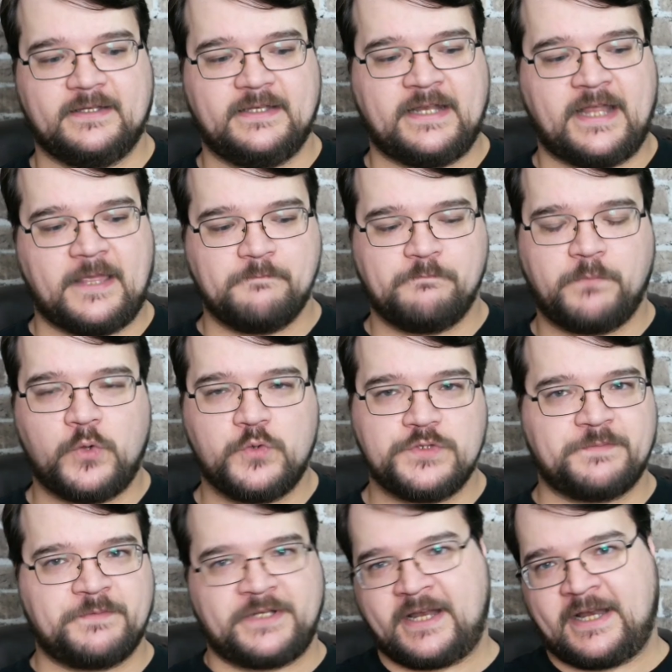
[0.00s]
innate
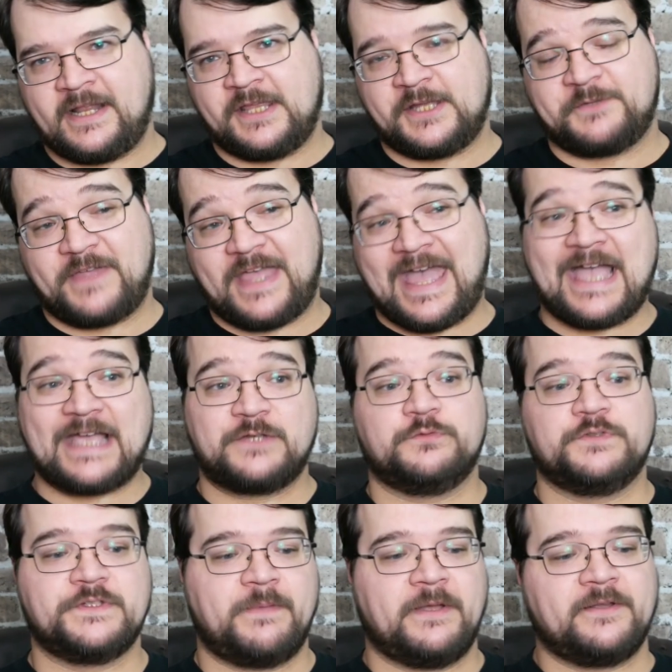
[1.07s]
bolts, but not a lot of actual
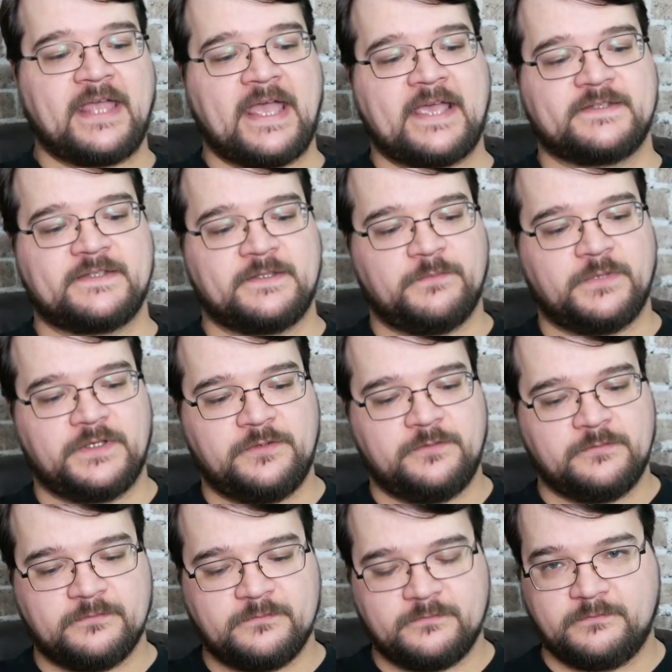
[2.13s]
spellcasting, but you